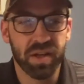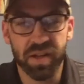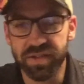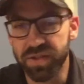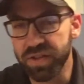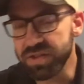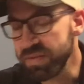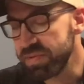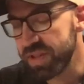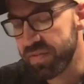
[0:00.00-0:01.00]
Okay, so there's
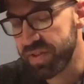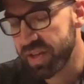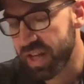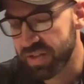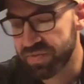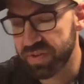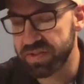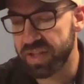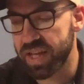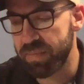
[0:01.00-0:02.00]
some stuff here, guys, for us
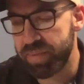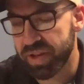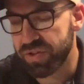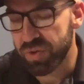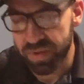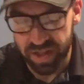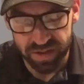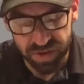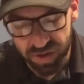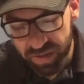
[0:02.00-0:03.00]
to kind of pick through
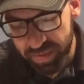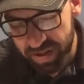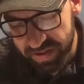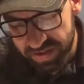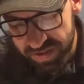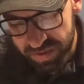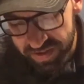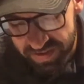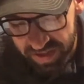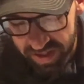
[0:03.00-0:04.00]
and talk about. Let's do
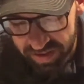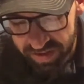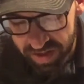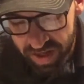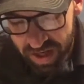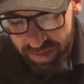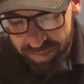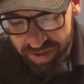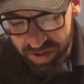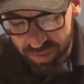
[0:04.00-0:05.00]
this together
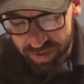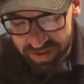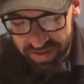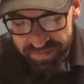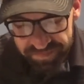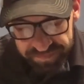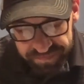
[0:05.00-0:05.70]
pretty quickly.